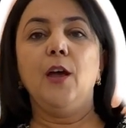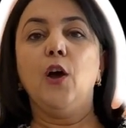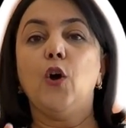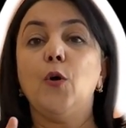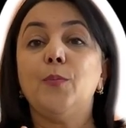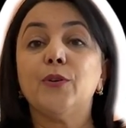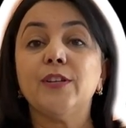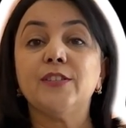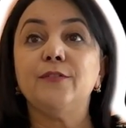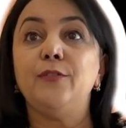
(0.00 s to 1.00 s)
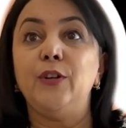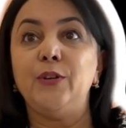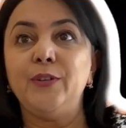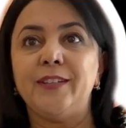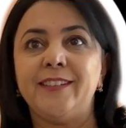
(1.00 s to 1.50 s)
Cooperative
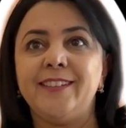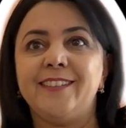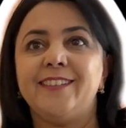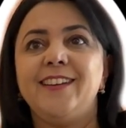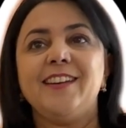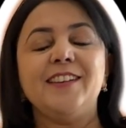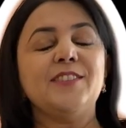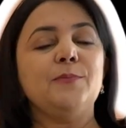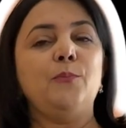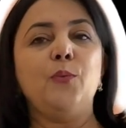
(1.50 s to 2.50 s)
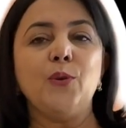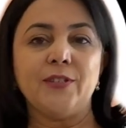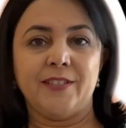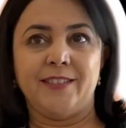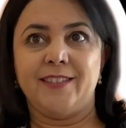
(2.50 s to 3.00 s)
learning is
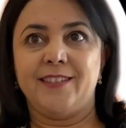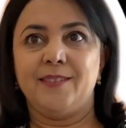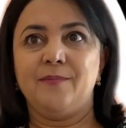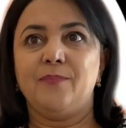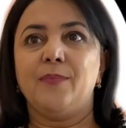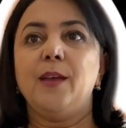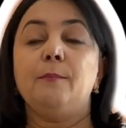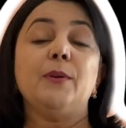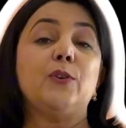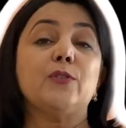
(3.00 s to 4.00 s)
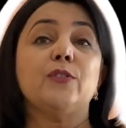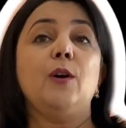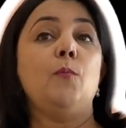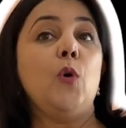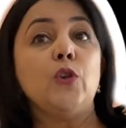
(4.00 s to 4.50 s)
important because
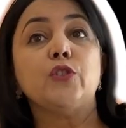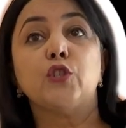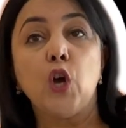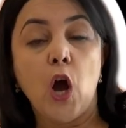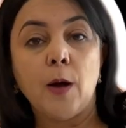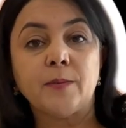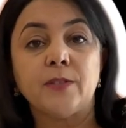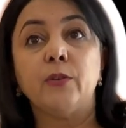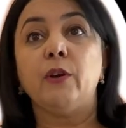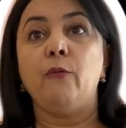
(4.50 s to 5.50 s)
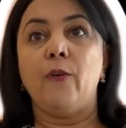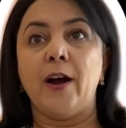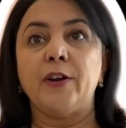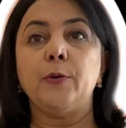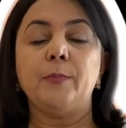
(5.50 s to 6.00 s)
most jobs
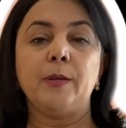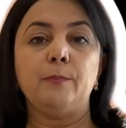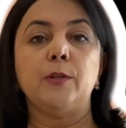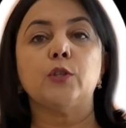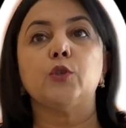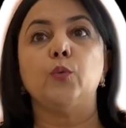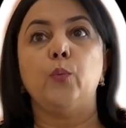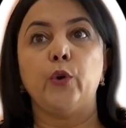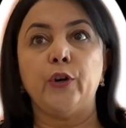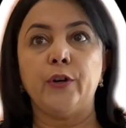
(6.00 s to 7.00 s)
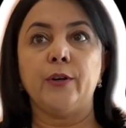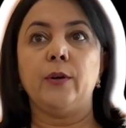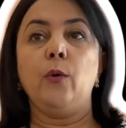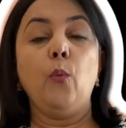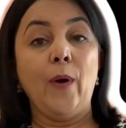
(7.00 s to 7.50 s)
require people to work
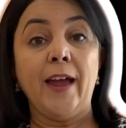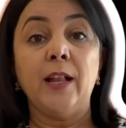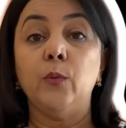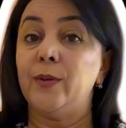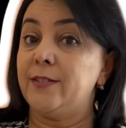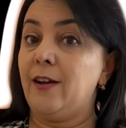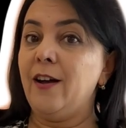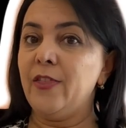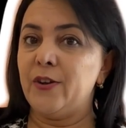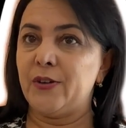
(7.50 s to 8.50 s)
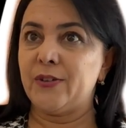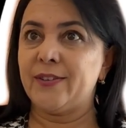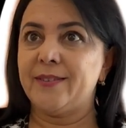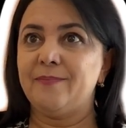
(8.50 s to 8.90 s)
well with others.